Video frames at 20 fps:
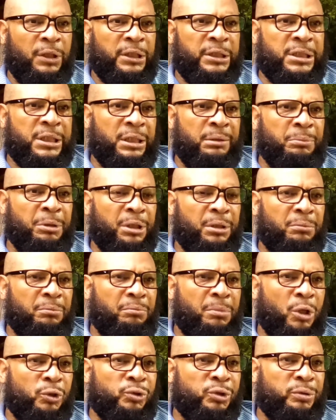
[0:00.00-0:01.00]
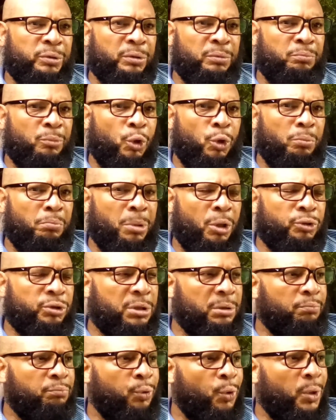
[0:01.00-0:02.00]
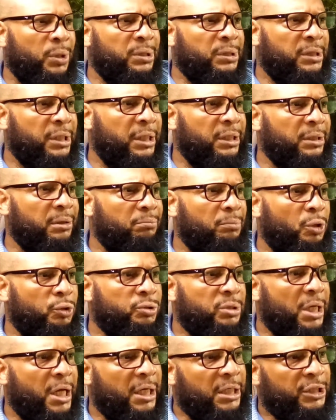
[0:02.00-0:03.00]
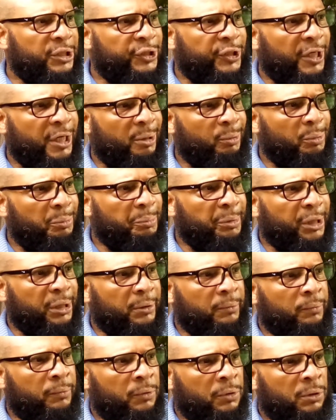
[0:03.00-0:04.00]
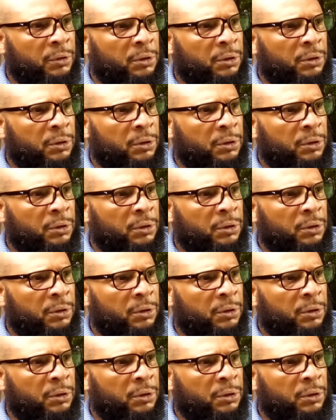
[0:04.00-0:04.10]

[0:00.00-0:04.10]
And see, but the most, most important thing the Most High shared with me